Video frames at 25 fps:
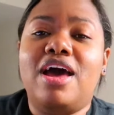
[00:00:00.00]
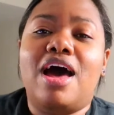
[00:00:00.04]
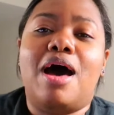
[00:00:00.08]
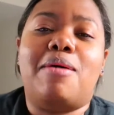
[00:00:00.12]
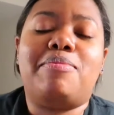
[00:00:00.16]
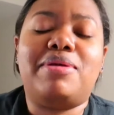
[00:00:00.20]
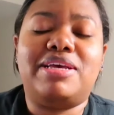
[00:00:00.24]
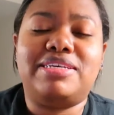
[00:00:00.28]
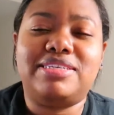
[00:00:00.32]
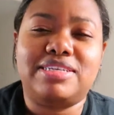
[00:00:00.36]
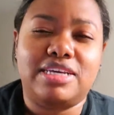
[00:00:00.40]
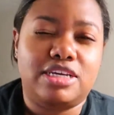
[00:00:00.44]
I'm
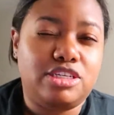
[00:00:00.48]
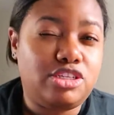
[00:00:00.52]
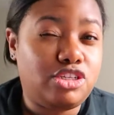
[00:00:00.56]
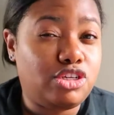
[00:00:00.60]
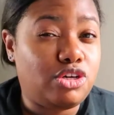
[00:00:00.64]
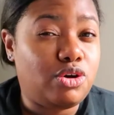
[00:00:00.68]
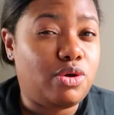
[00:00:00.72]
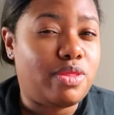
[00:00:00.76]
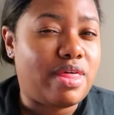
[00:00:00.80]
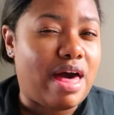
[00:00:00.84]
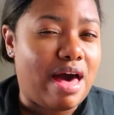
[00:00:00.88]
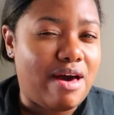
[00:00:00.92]
not saying to
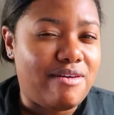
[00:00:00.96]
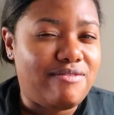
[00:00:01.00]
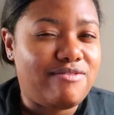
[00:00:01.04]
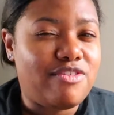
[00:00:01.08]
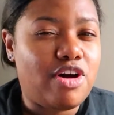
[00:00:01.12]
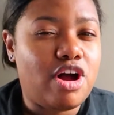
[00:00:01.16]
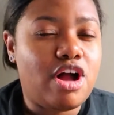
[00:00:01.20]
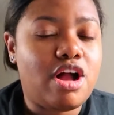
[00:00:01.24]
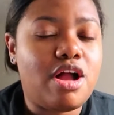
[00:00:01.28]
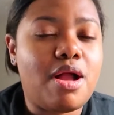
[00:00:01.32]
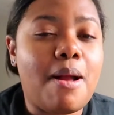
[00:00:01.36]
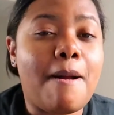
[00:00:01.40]
go that
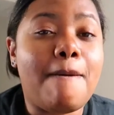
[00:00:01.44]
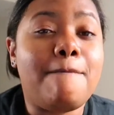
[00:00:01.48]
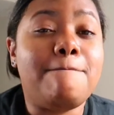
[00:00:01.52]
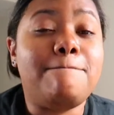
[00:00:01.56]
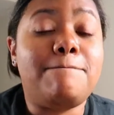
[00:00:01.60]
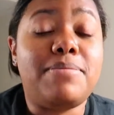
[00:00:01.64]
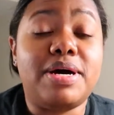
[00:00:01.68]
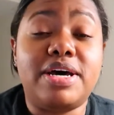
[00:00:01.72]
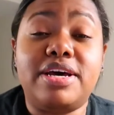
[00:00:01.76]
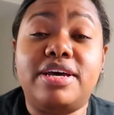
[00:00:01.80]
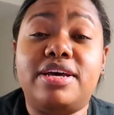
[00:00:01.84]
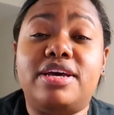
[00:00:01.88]
far,
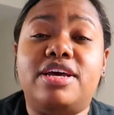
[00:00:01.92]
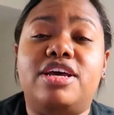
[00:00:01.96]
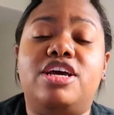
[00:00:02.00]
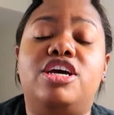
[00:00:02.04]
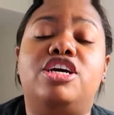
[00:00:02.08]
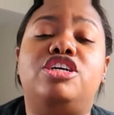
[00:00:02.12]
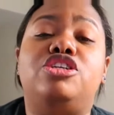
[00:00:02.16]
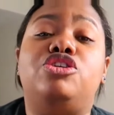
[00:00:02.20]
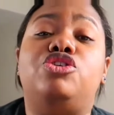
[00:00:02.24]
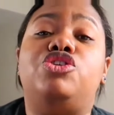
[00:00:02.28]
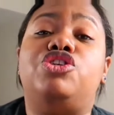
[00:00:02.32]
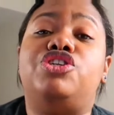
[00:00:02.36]
but
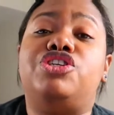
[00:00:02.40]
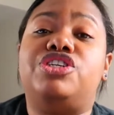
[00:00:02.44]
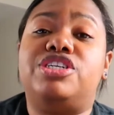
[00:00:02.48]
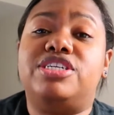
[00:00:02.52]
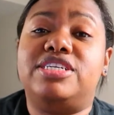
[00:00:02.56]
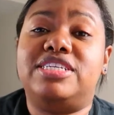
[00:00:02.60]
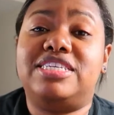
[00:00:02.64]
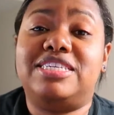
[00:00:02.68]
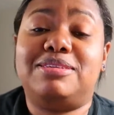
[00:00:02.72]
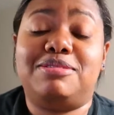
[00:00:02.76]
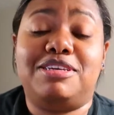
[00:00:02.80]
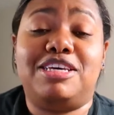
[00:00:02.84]
you
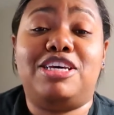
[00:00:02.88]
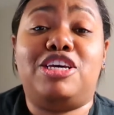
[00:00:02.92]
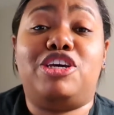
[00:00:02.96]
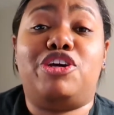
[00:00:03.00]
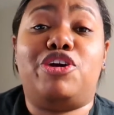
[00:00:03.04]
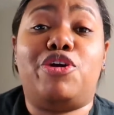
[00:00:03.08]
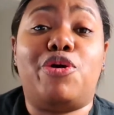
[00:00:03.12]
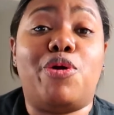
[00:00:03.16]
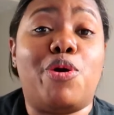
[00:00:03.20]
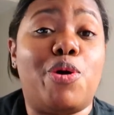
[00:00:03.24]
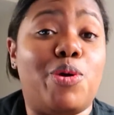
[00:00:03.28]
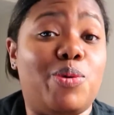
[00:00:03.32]
should see
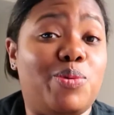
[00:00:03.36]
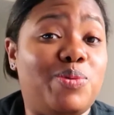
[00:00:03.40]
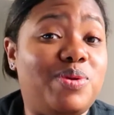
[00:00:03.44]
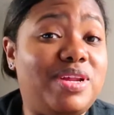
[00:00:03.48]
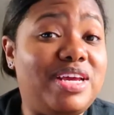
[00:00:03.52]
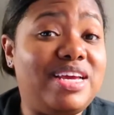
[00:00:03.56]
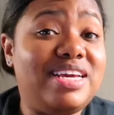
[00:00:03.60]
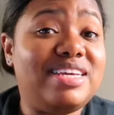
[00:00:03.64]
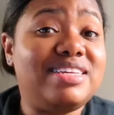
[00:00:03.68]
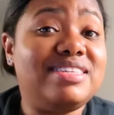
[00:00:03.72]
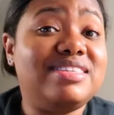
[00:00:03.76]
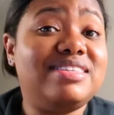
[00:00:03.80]
your own
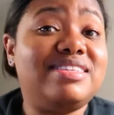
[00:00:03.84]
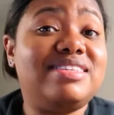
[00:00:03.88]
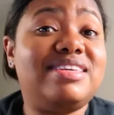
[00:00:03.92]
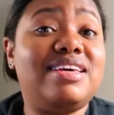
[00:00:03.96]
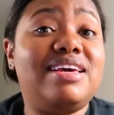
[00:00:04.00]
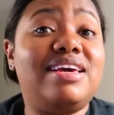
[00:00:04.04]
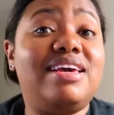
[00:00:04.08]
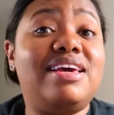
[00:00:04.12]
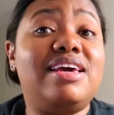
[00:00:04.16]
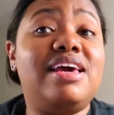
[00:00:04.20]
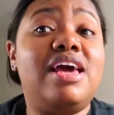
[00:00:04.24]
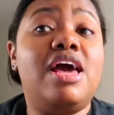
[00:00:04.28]

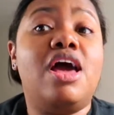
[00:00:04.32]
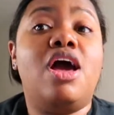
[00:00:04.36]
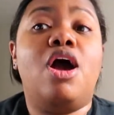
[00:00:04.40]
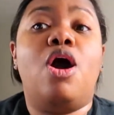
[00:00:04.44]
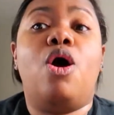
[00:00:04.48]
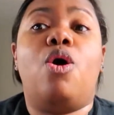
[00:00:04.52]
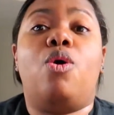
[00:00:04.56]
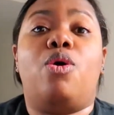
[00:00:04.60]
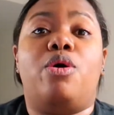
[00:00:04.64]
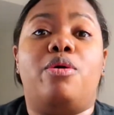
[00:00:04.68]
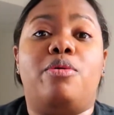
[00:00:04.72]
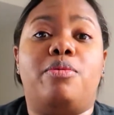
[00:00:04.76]
ENT
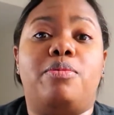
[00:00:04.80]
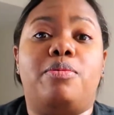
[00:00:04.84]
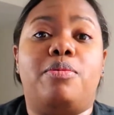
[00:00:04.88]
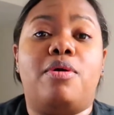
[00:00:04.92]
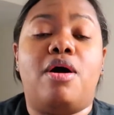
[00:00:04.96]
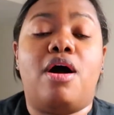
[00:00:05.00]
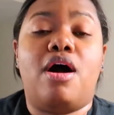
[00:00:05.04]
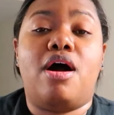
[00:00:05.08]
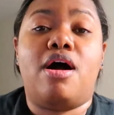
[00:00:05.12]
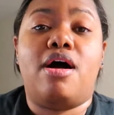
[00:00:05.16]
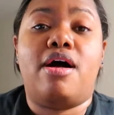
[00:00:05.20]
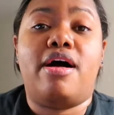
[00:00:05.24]
or
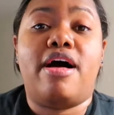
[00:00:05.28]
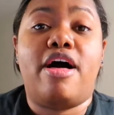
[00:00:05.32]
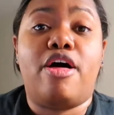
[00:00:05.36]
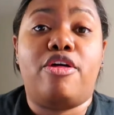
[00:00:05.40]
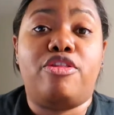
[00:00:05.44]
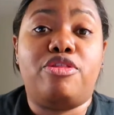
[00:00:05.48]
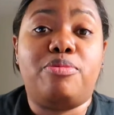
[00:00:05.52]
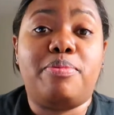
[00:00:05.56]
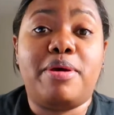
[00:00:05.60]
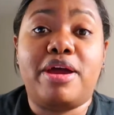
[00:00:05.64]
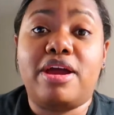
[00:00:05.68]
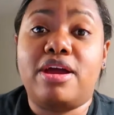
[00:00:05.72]
a
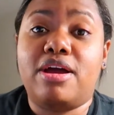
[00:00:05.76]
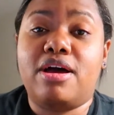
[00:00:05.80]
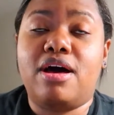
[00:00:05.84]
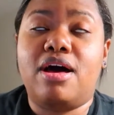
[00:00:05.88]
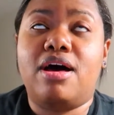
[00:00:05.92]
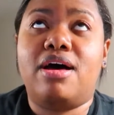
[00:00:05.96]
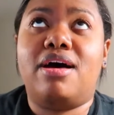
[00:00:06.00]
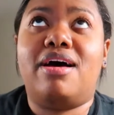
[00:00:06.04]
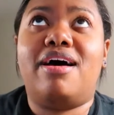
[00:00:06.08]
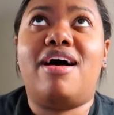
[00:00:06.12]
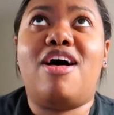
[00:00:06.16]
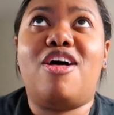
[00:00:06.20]
health, a
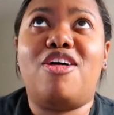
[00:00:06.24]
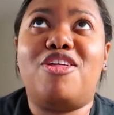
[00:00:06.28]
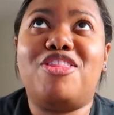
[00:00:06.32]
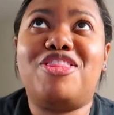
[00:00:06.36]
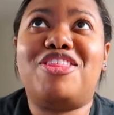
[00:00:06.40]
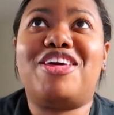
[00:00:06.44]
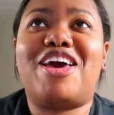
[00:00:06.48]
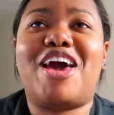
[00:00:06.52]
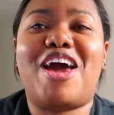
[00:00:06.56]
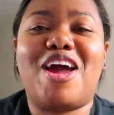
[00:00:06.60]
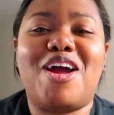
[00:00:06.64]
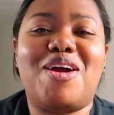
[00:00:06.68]

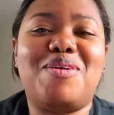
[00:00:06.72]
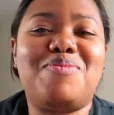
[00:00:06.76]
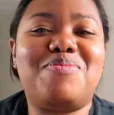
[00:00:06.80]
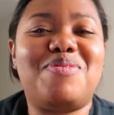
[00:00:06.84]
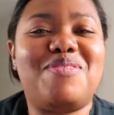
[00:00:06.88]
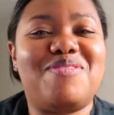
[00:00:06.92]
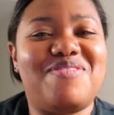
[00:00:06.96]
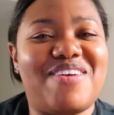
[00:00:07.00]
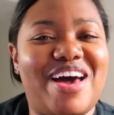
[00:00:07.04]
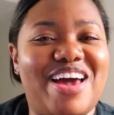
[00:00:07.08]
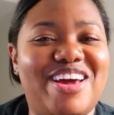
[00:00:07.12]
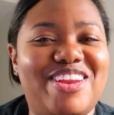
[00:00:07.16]
health care
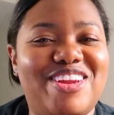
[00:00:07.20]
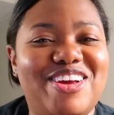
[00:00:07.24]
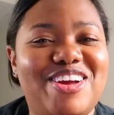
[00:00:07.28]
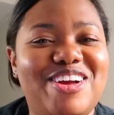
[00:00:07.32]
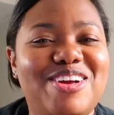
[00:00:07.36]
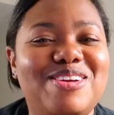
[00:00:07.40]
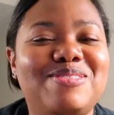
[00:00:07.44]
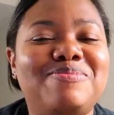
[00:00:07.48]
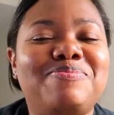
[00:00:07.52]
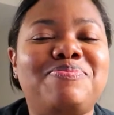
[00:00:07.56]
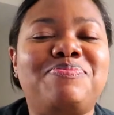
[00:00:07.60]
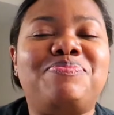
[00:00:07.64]

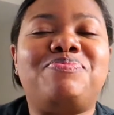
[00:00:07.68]
provider